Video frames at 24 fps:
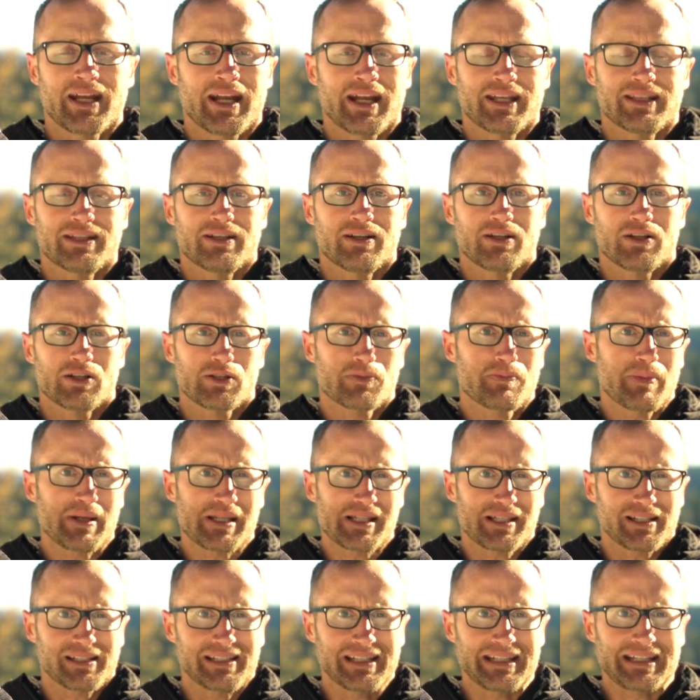in there is
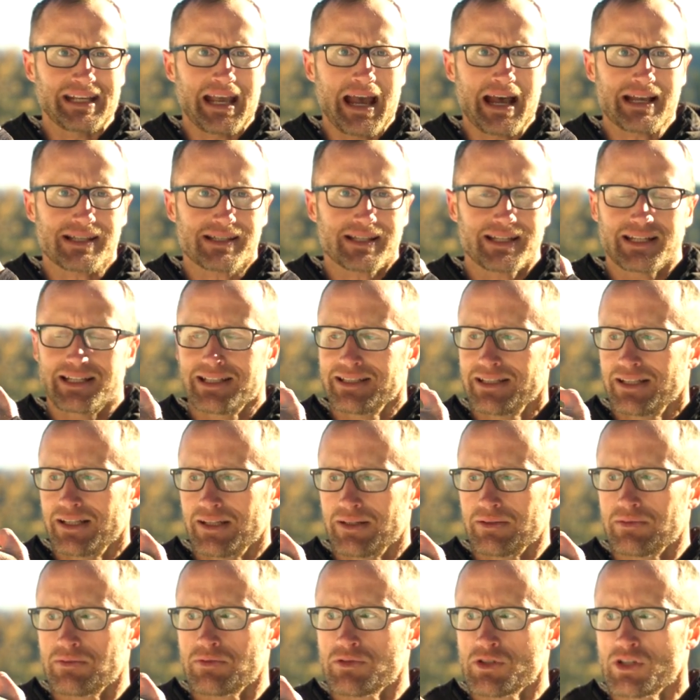basically a gasket in
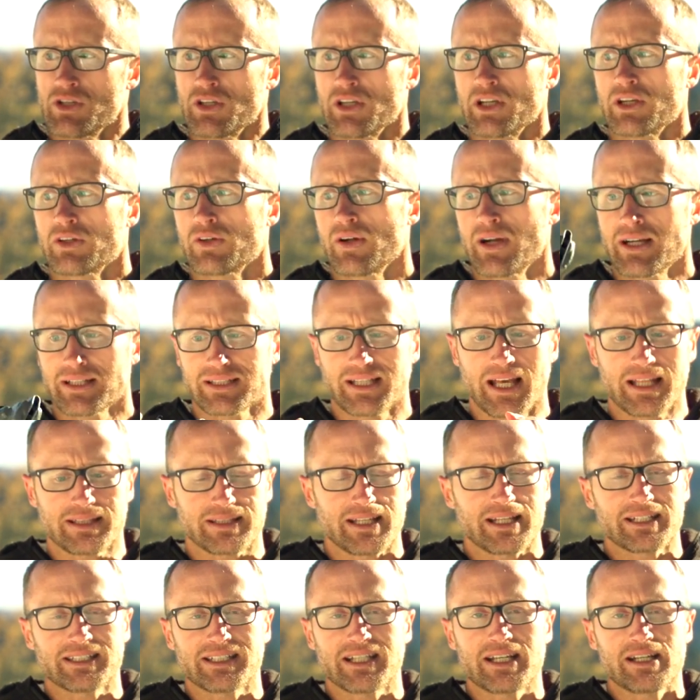there so you can crank that
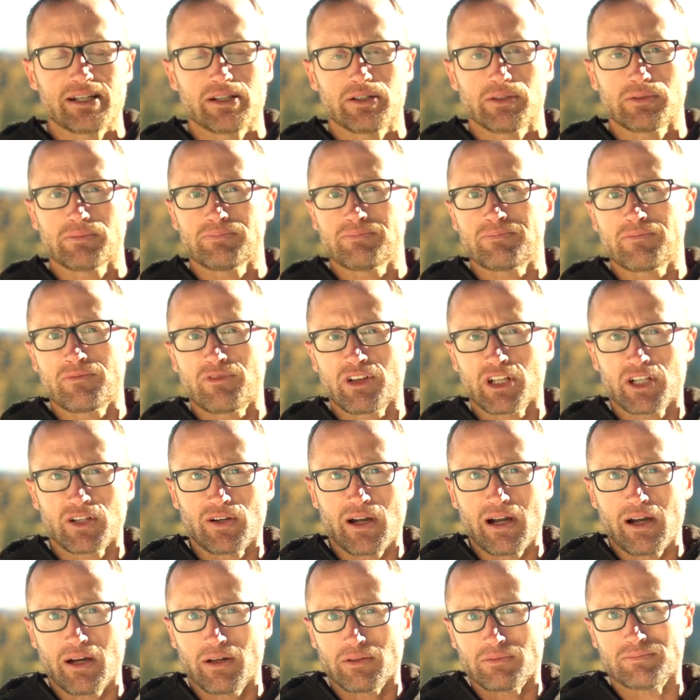thing down
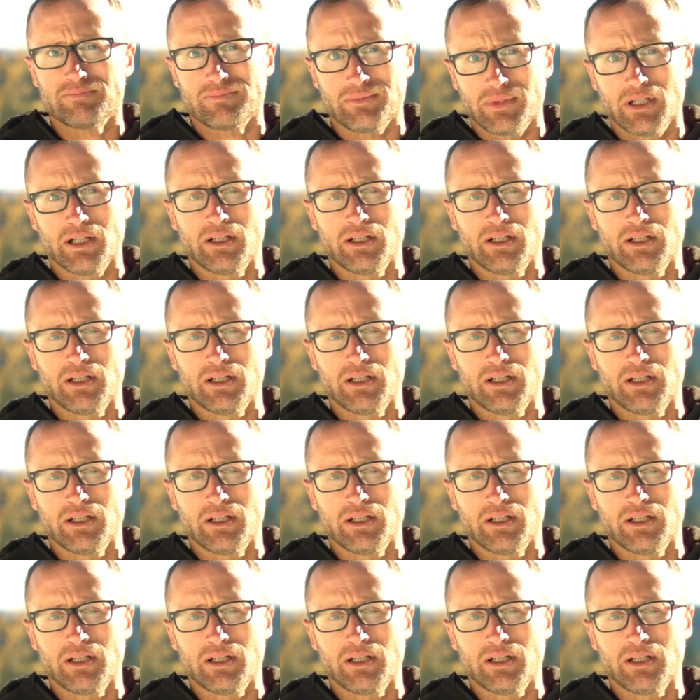figure out